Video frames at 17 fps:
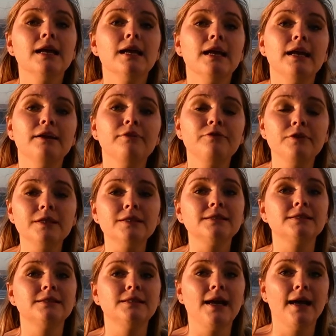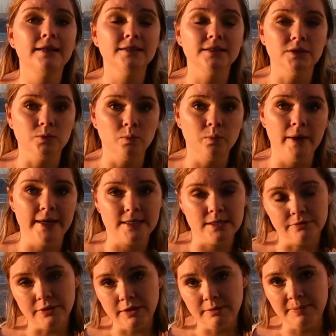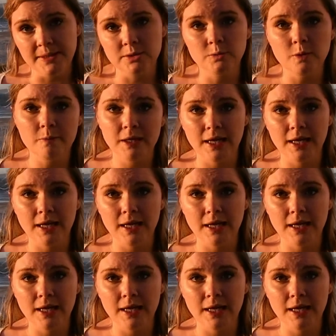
If the sand is wet, if they've been swimming